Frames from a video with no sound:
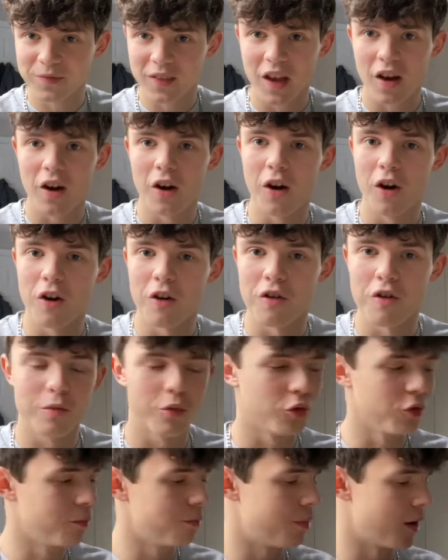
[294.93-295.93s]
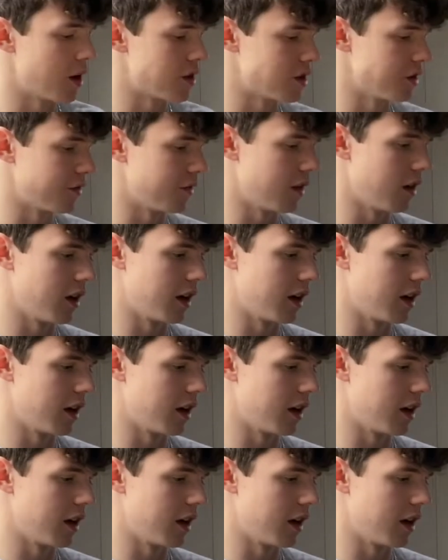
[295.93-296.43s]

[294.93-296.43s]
horrible butterfly